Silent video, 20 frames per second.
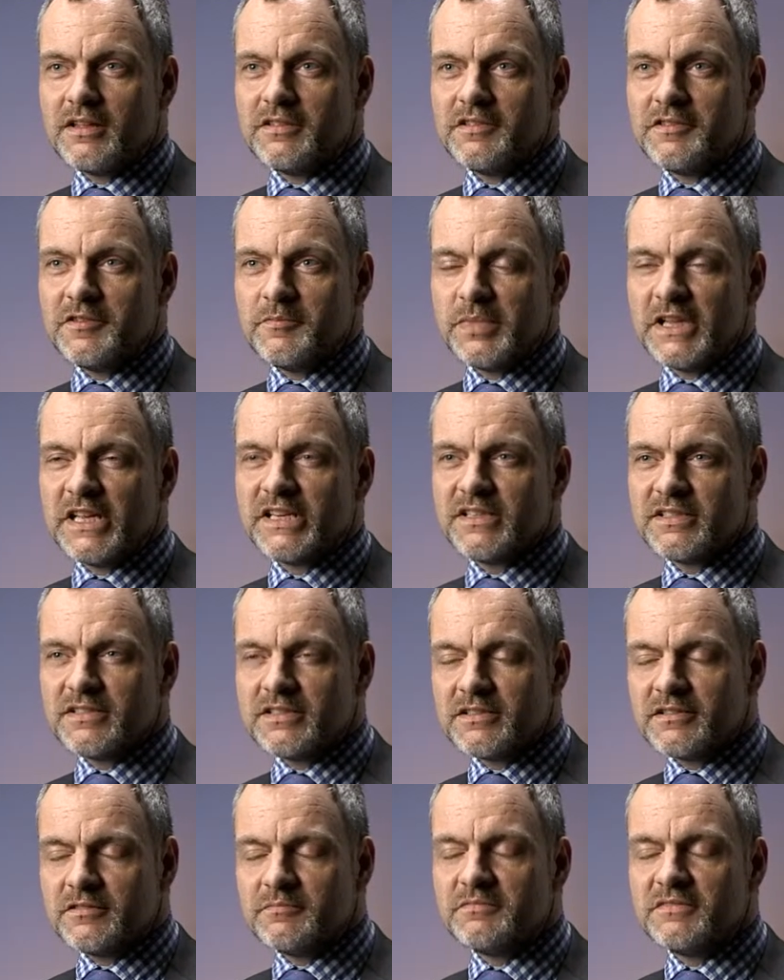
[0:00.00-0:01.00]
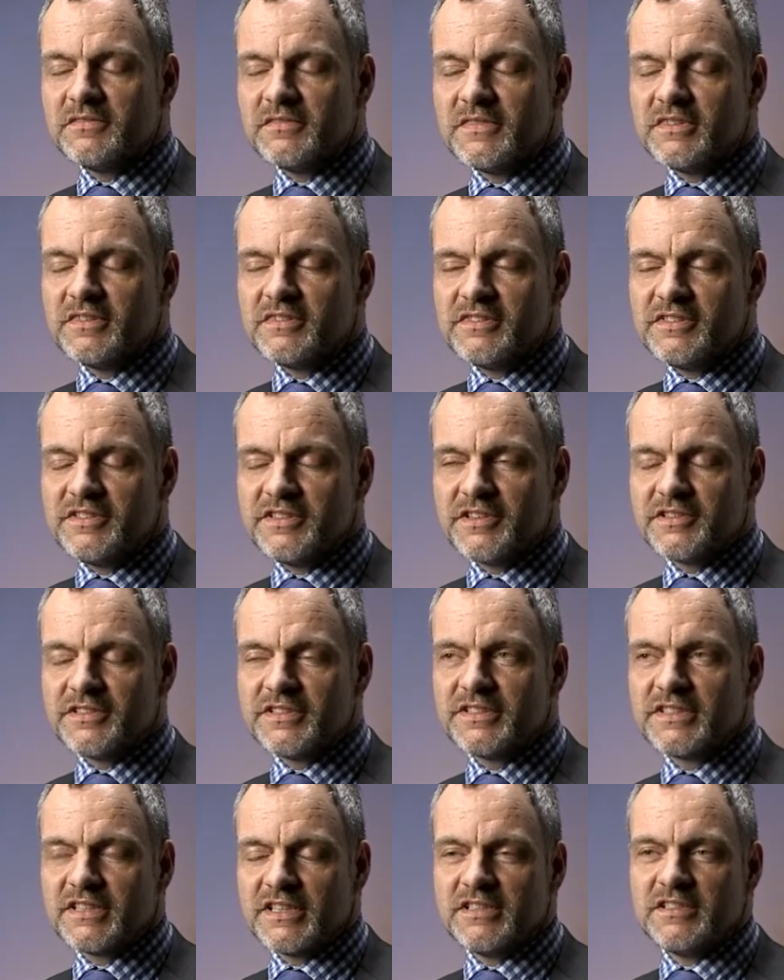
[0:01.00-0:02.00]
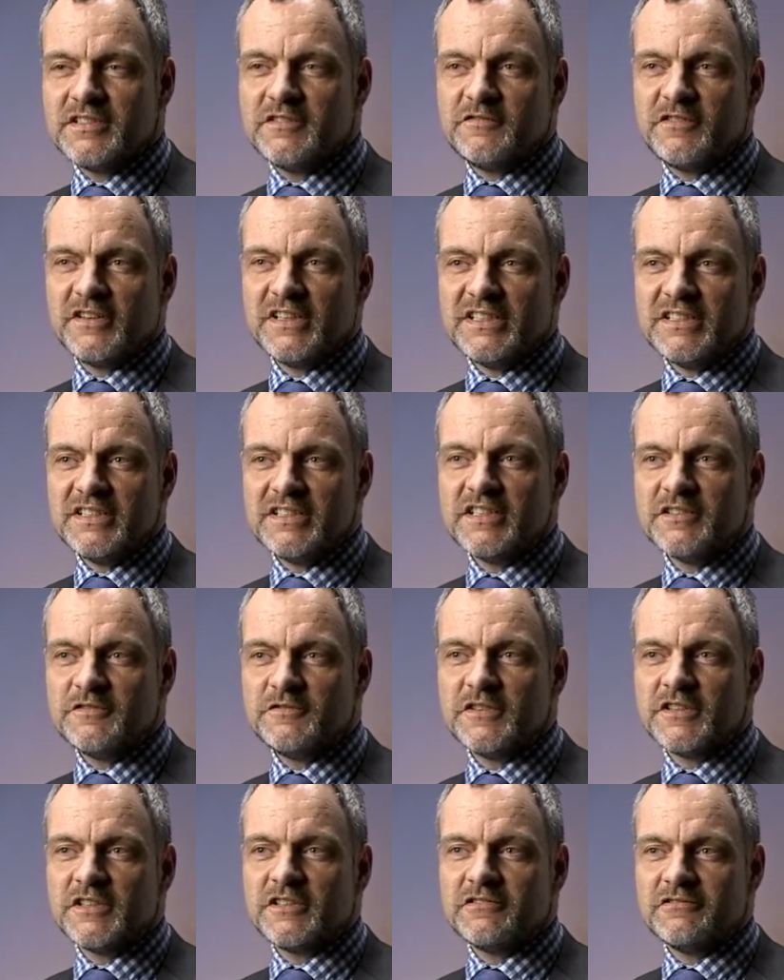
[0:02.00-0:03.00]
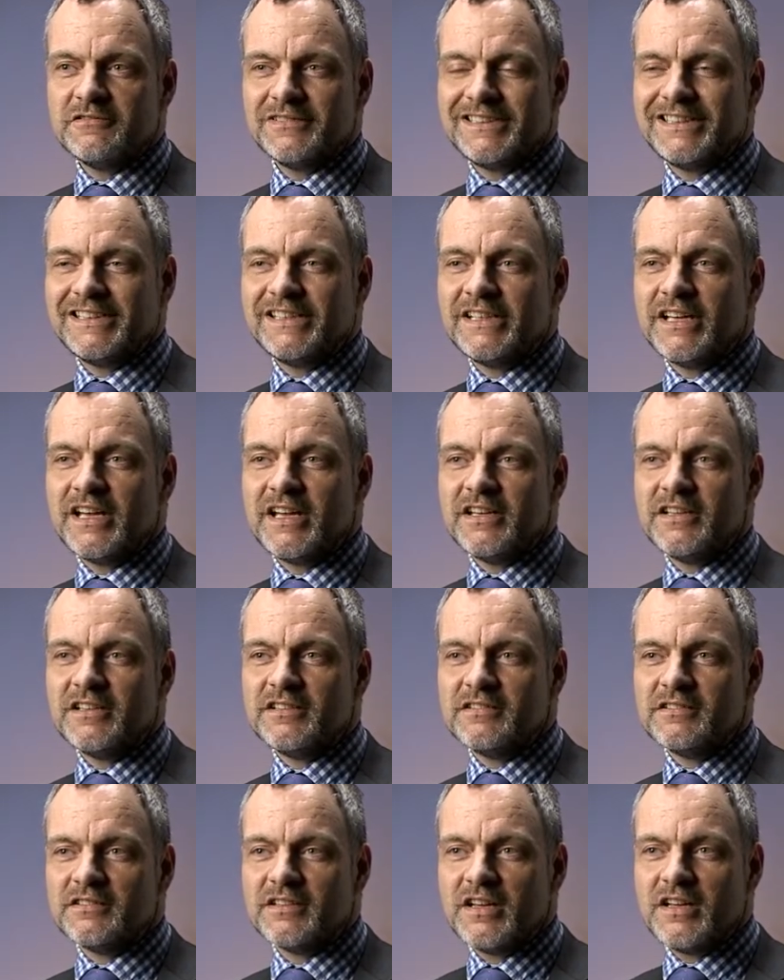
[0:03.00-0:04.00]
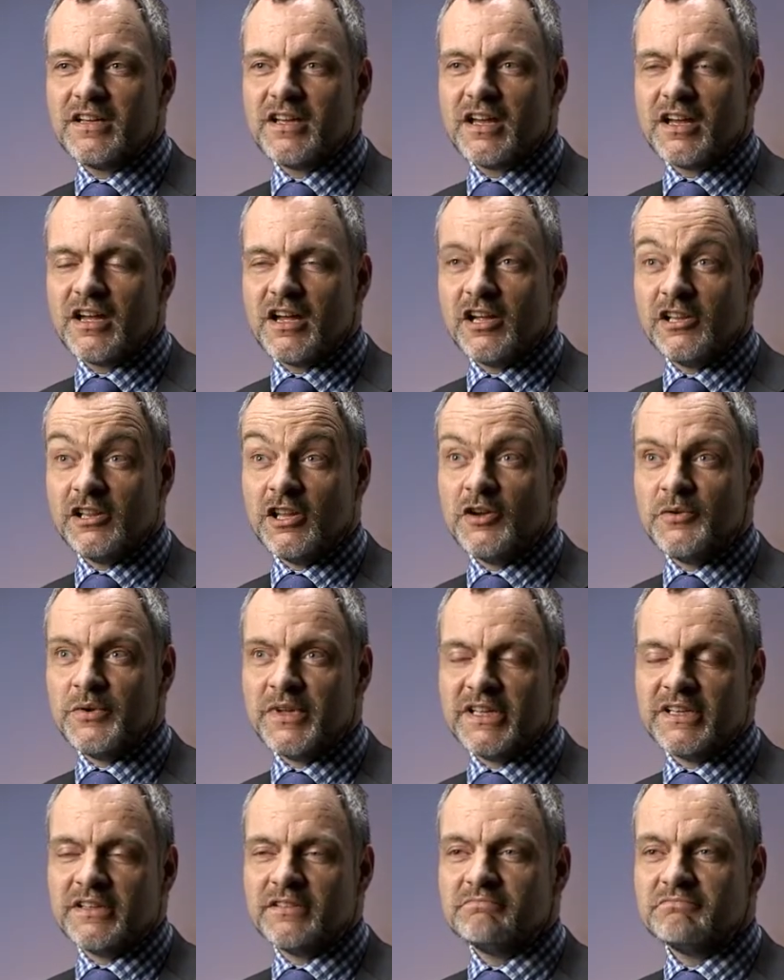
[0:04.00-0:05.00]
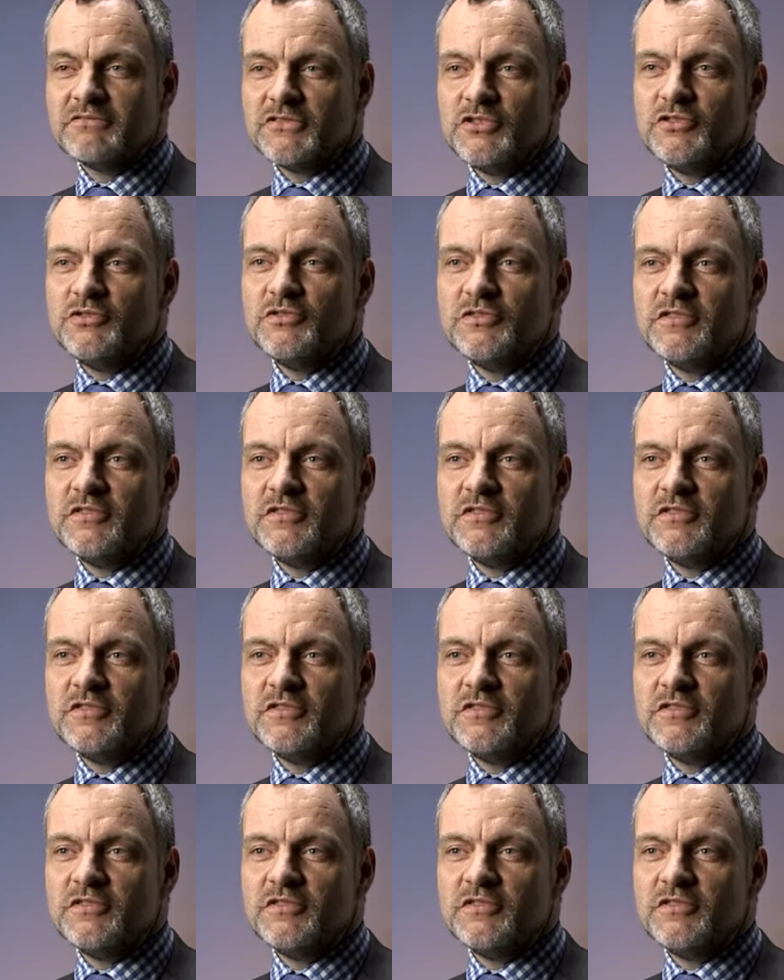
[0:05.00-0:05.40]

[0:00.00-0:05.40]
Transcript: The planning system does tend to find difficulty in allowing new